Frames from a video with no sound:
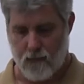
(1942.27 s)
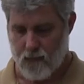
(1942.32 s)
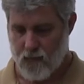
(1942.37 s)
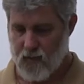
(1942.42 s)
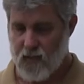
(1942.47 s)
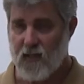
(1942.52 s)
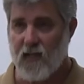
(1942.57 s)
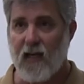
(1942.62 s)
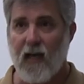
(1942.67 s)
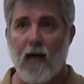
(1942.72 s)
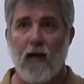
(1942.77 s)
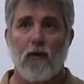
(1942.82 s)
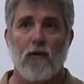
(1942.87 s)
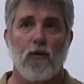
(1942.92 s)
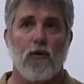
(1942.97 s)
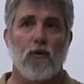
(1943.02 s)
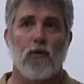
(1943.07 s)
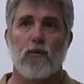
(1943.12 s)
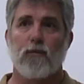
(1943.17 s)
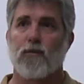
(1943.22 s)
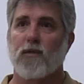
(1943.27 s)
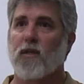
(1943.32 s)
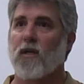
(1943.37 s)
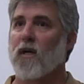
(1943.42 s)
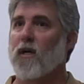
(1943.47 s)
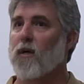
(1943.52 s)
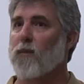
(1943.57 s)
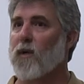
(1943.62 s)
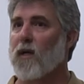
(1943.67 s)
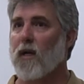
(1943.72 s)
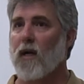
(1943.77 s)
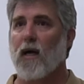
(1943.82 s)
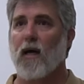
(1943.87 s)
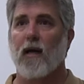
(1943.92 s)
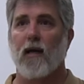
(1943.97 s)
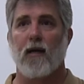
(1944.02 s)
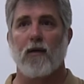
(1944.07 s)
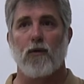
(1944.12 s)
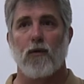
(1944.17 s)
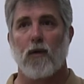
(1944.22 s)
Scout groups come a lot.
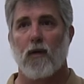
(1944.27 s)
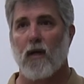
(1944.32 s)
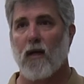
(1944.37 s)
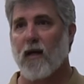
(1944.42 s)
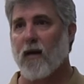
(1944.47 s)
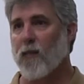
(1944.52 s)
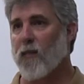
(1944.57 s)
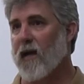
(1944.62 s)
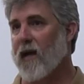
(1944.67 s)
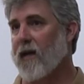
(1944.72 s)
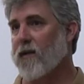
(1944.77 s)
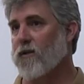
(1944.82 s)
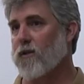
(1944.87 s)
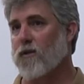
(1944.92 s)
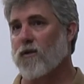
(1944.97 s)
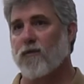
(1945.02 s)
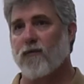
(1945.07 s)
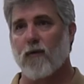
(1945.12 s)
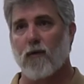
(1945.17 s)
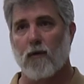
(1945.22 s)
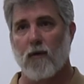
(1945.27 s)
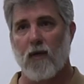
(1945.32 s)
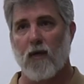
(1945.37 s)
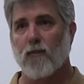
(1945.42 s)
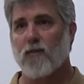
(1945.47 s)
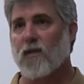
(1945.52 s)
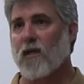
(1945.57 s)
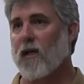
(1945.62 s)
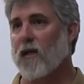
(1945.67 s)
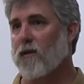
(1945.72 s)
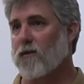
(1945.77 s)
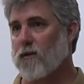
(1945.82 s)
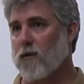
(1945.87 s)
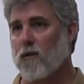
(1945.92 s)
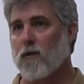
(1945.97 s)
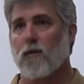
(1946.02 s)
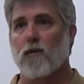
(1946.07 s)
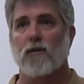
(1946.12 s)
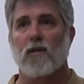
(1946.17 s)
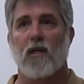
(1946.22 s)
I do a lot of badges for Cub Scouts,
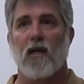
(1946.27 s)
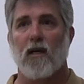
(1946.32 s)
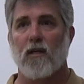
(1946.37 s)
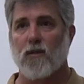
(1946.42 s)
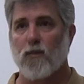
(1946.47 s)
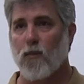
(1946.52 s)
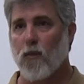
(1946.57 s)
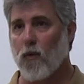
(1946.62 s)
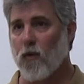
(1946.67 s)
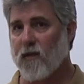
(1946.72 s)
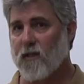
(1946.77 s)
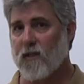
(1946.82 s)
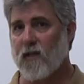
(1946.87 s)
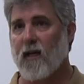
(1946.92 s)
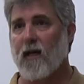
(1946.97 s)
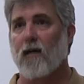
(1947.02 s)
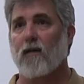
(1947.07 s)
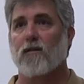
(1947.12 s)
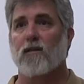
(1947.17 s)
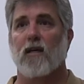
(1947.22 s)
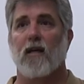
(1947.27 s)
Girl Scouts, Boy Scouts.